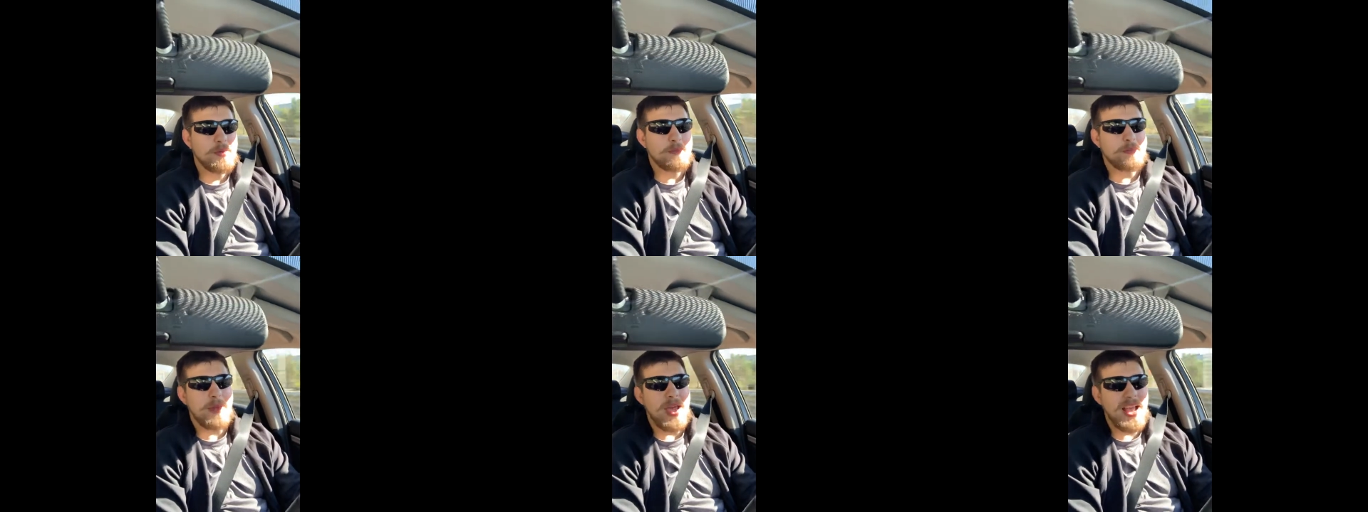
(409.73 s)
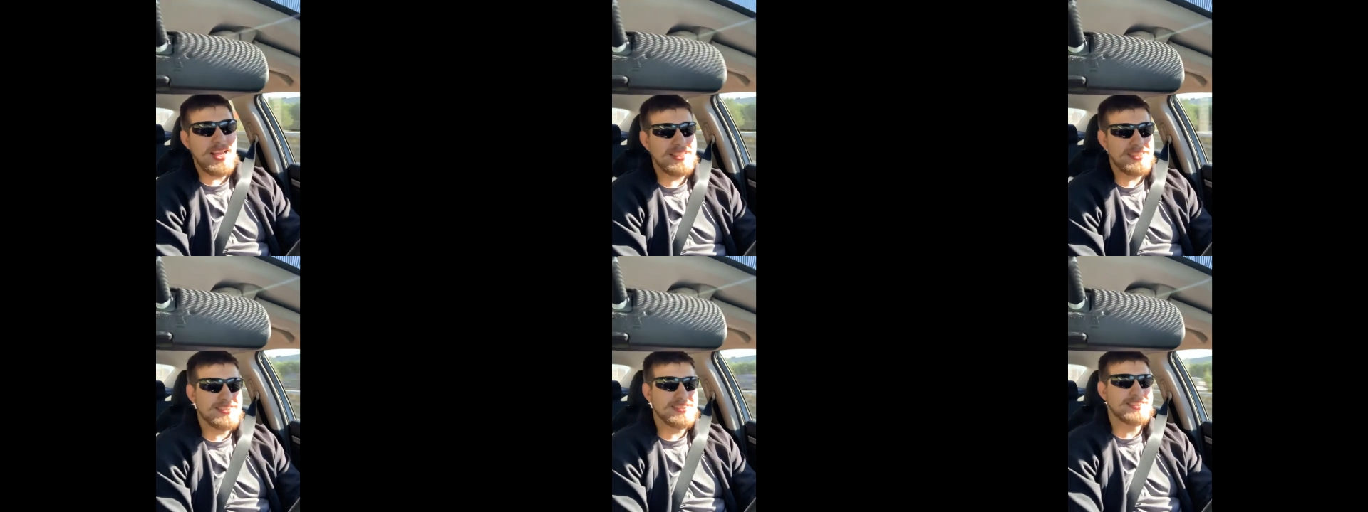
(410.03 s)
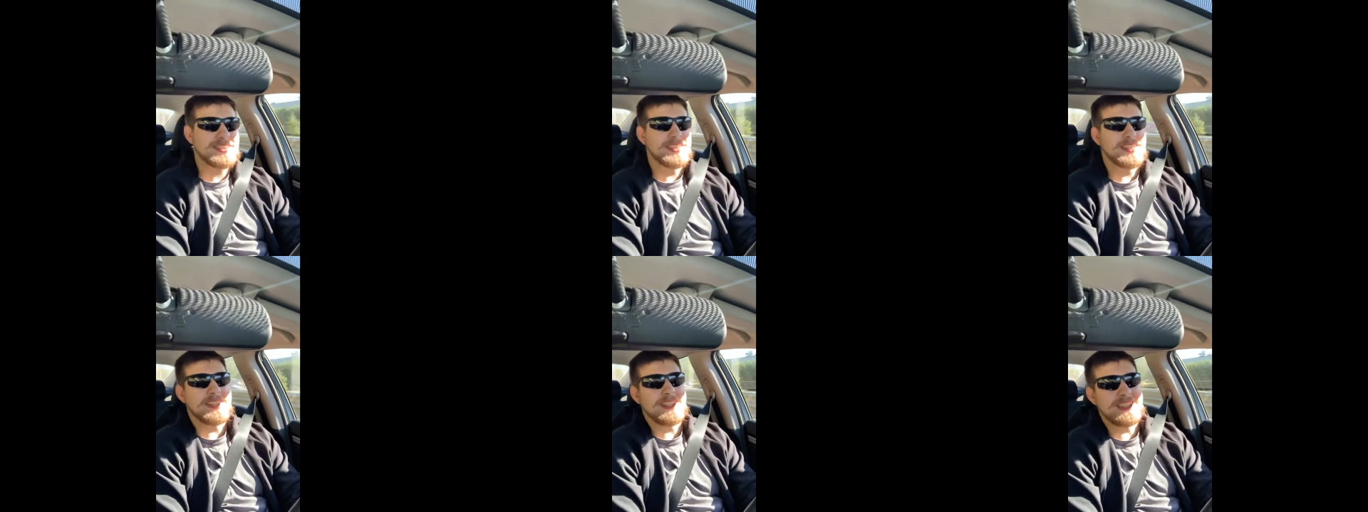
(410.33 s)

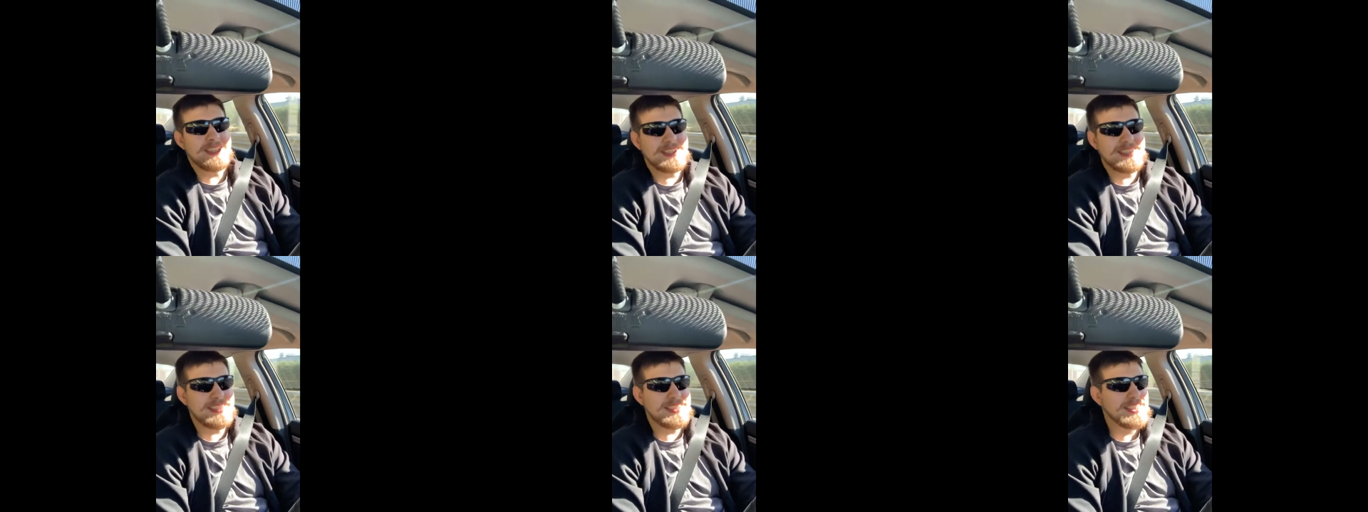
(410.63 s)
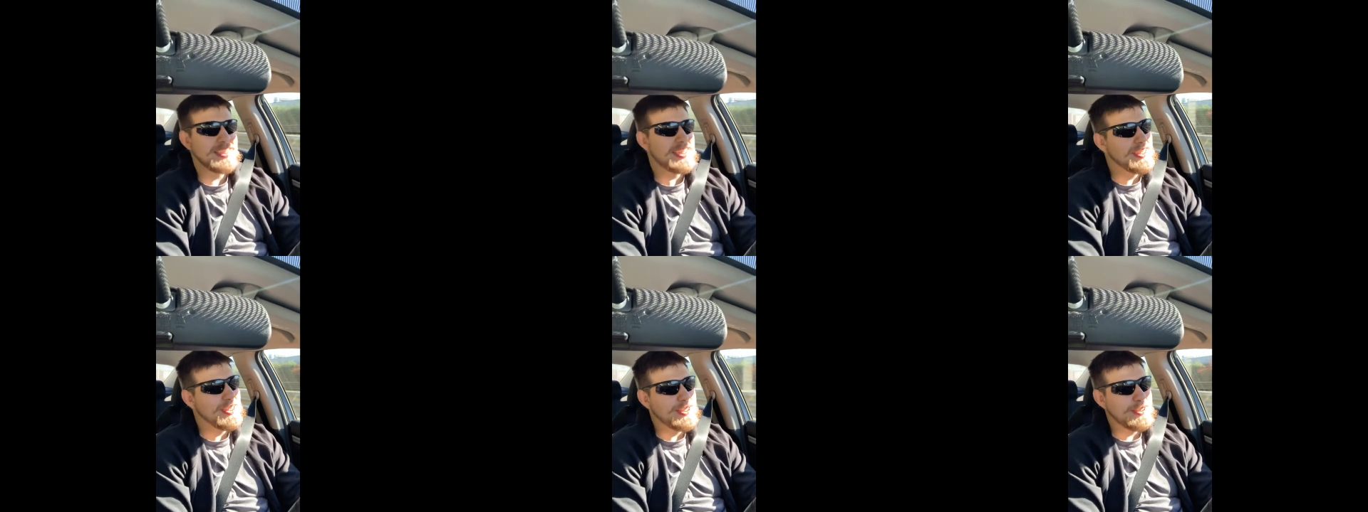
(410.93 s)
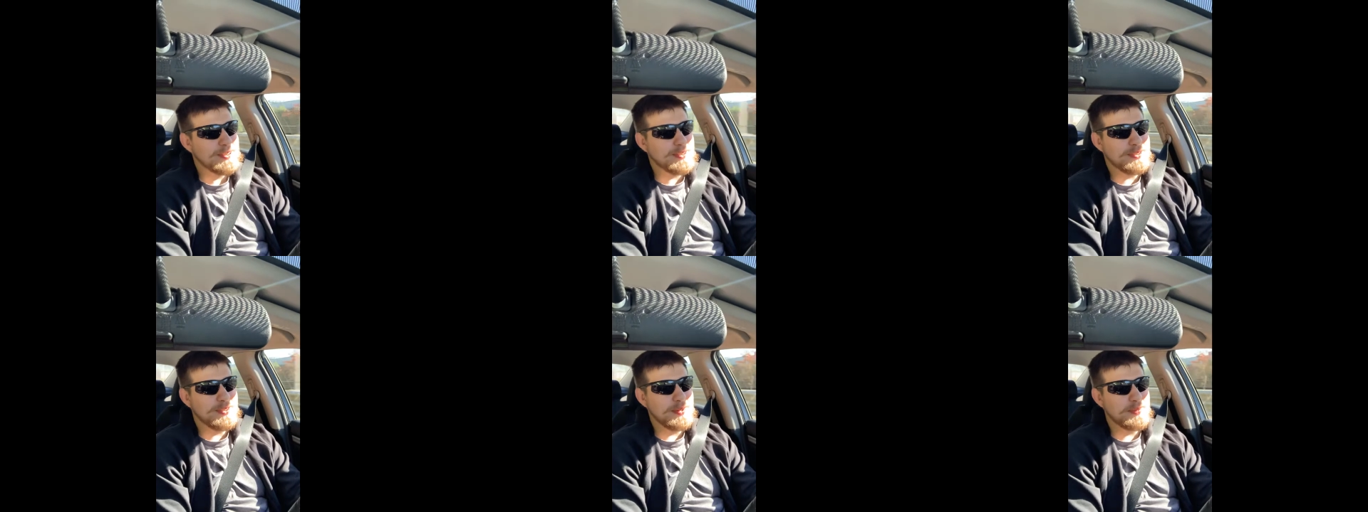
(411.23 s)
Masters
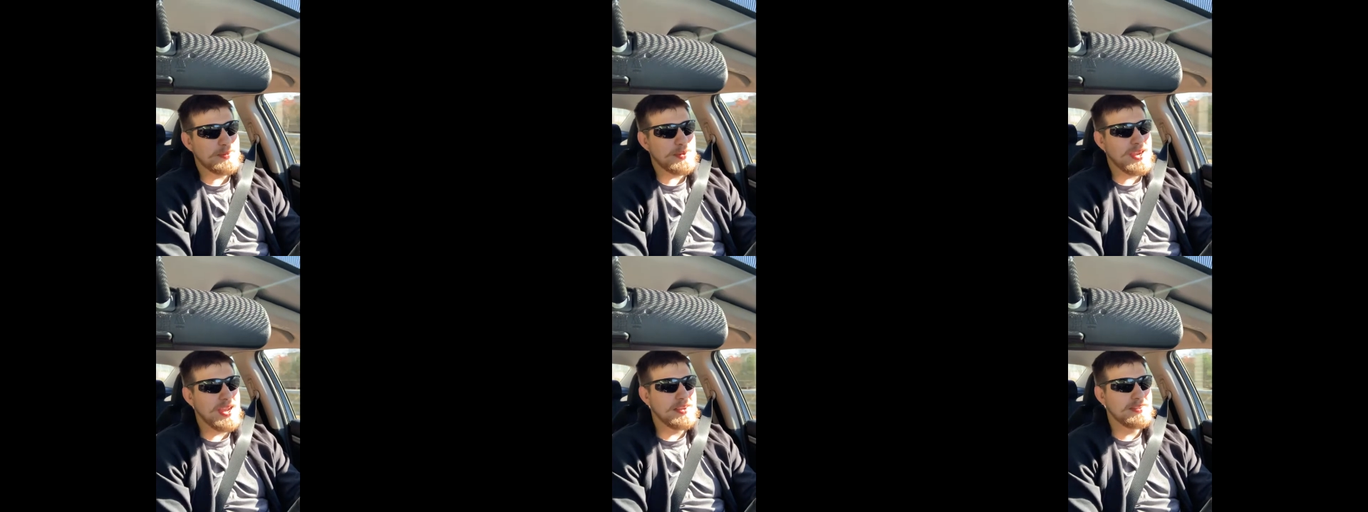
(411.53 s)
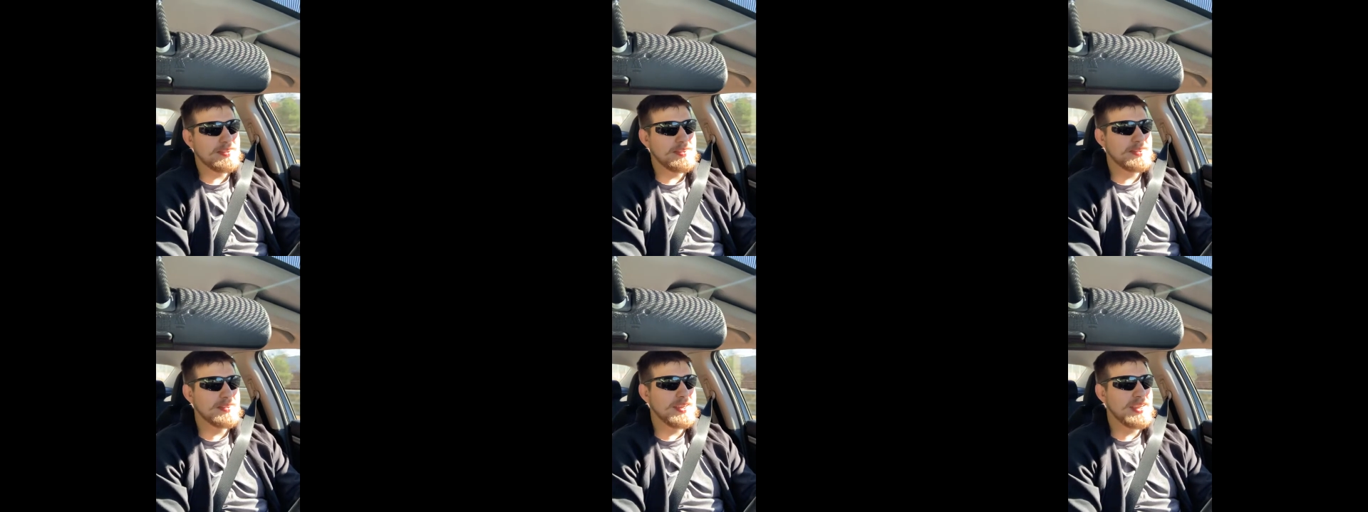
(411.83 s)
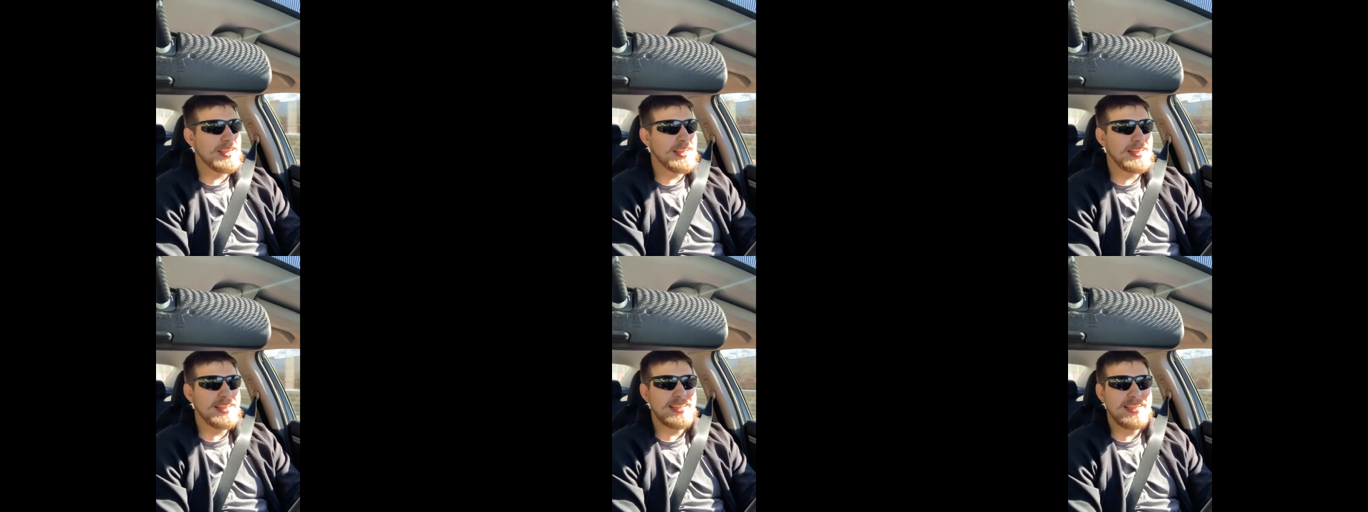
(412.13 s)
Super
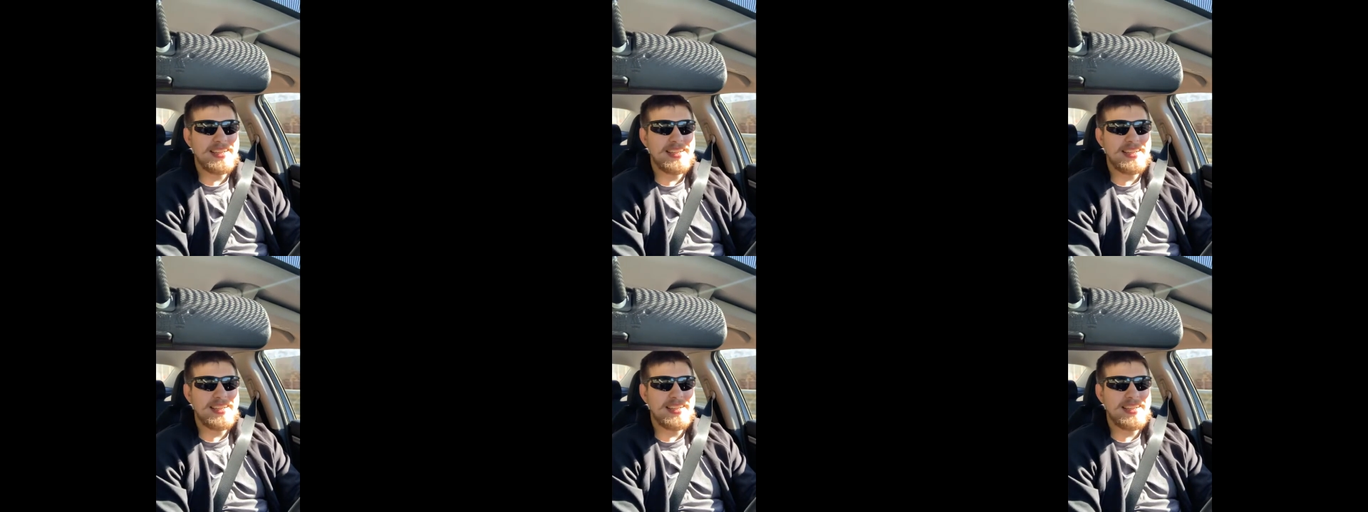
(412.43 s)
Heavyweight